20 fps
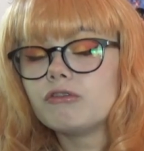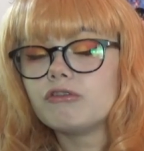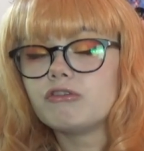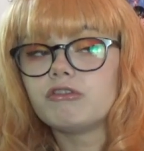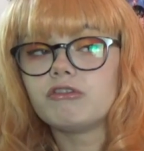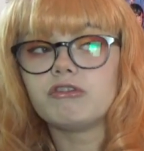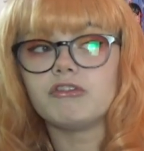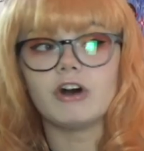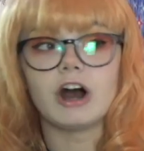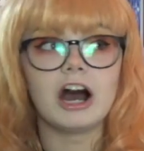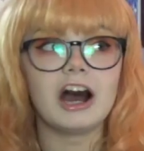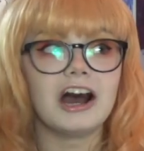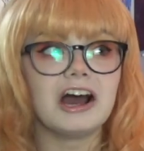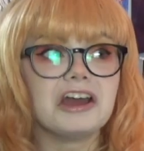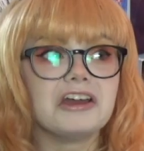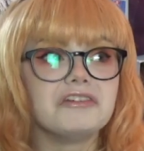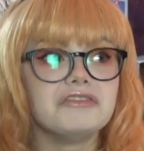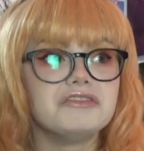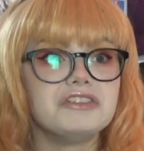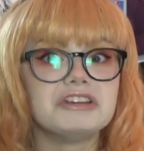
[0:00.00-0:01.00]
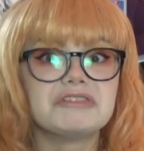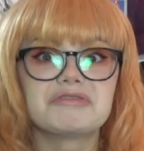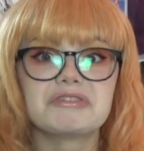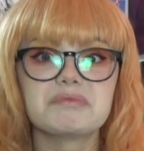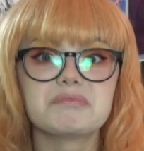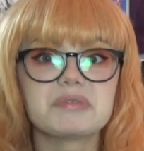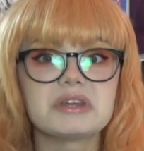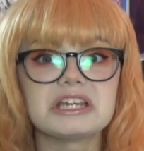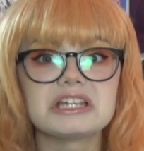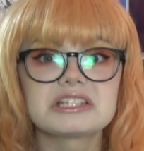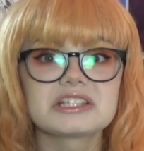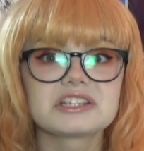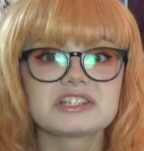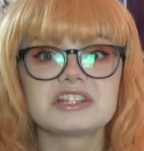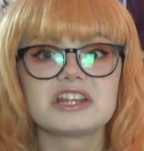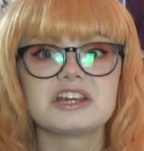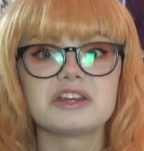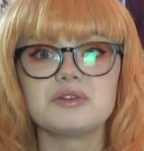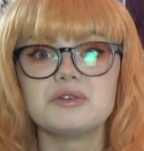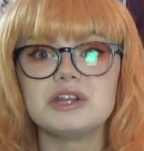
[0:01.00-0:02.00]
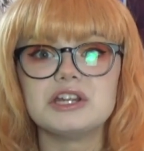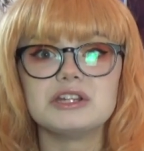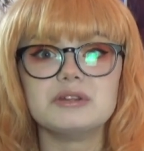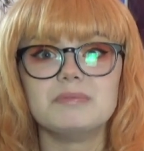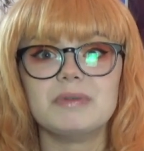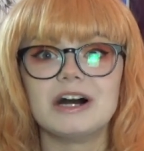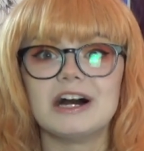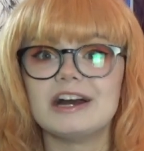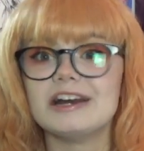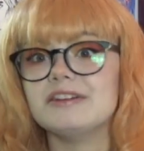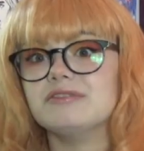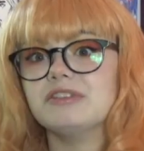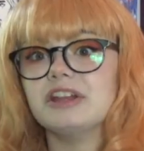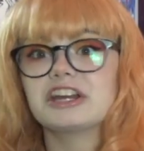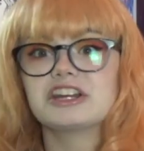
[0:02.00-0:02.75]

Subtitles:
5 different pieces that you need to buy of,